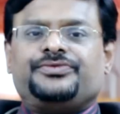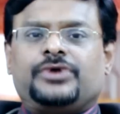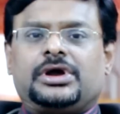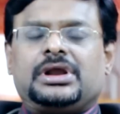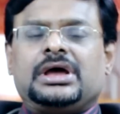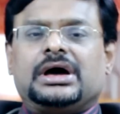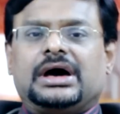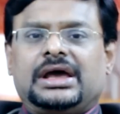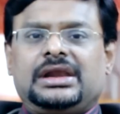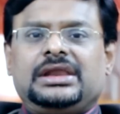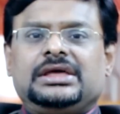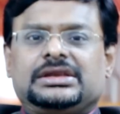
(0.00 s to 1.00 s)
for
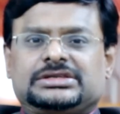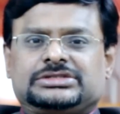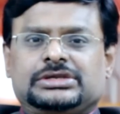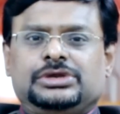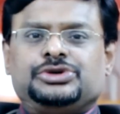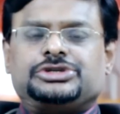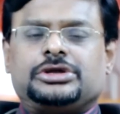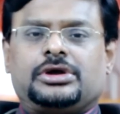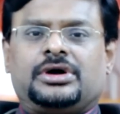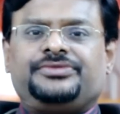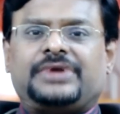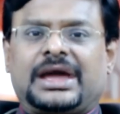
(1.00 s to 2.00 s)
early resolution
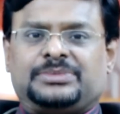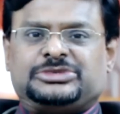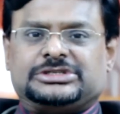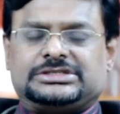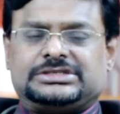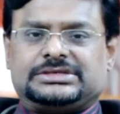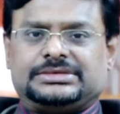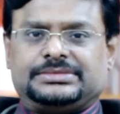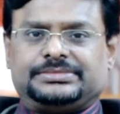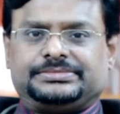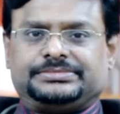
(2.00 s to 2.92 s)
of abscess.